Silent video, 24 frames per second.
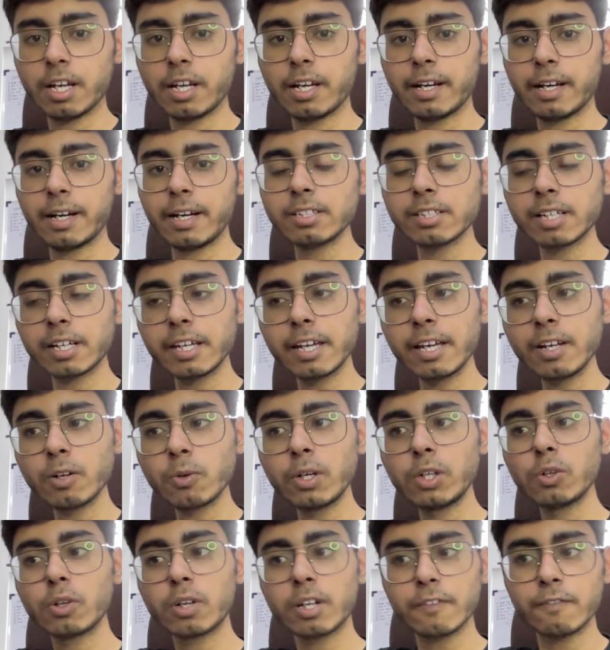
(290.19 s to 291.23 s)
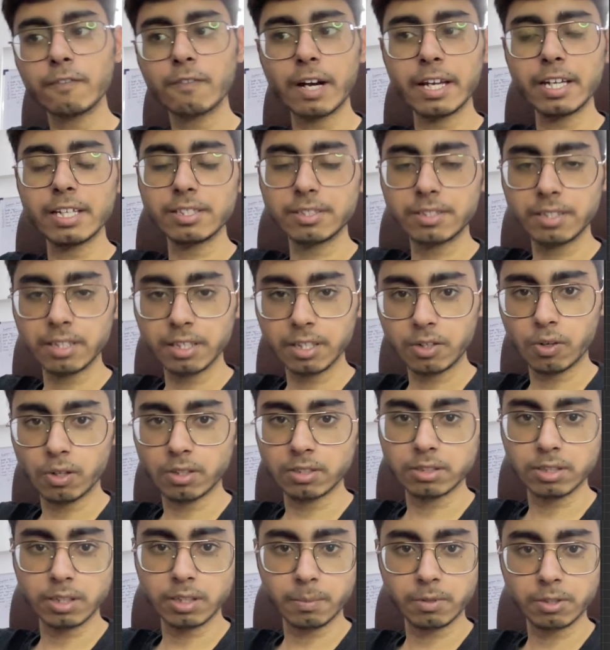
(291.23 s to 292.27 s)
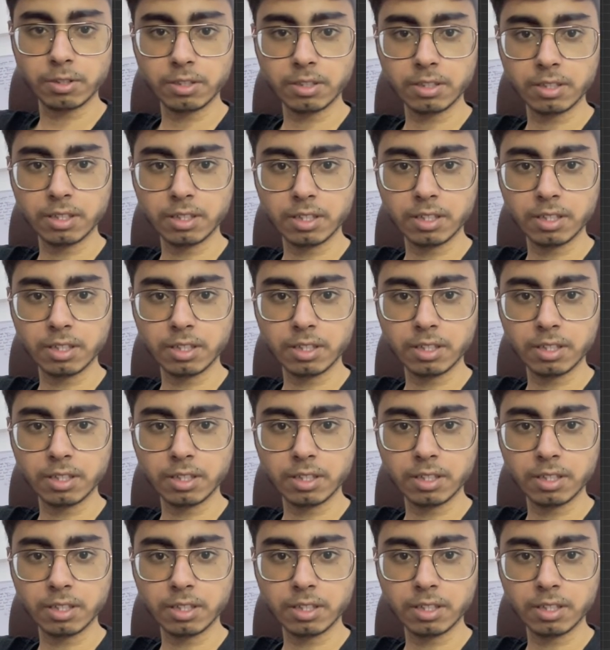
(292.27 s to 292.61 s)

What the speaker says: It is again going to revise the concepts.